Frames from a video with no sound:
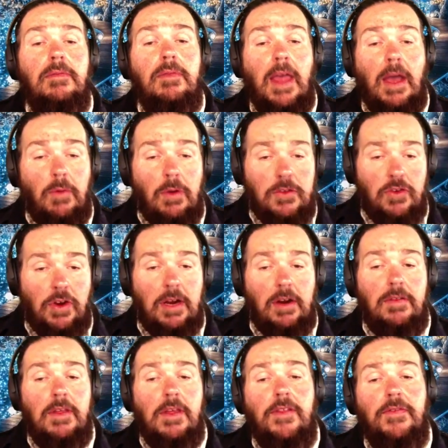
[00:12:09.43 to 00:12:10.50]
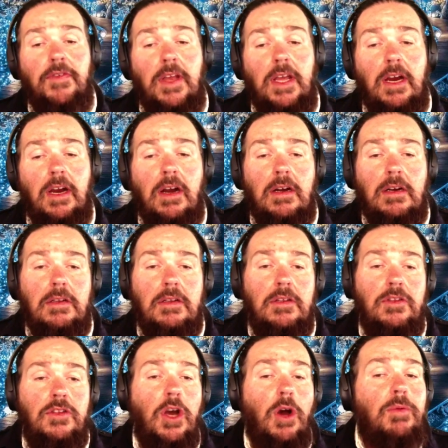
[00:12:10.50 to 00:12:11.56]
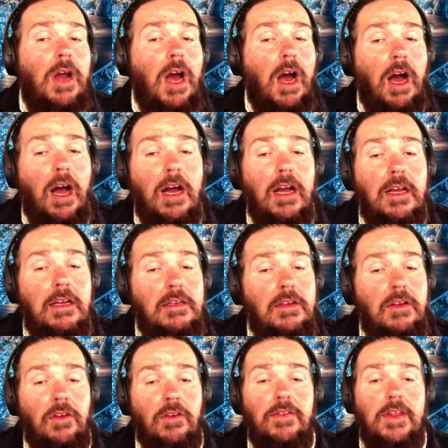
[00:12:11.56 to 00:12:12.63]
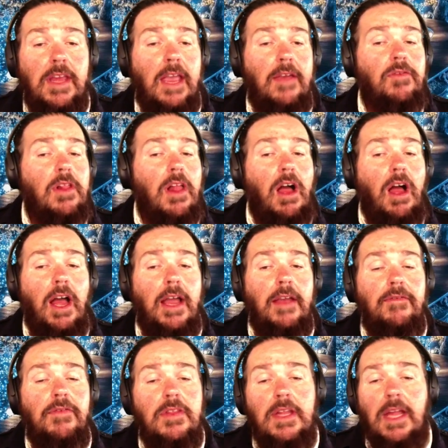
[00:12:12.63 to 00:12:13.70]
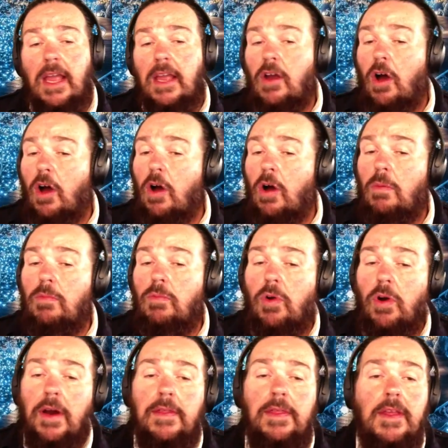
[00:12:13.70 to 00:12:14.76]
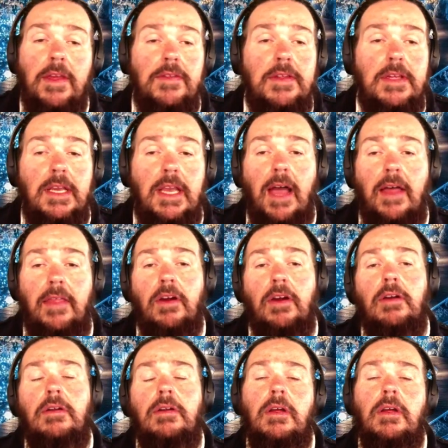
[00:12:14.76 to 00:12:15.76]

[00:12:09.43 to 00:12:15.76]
That will trigger this fear. Don't hug. You'll save lives. Stay home. We're in this together.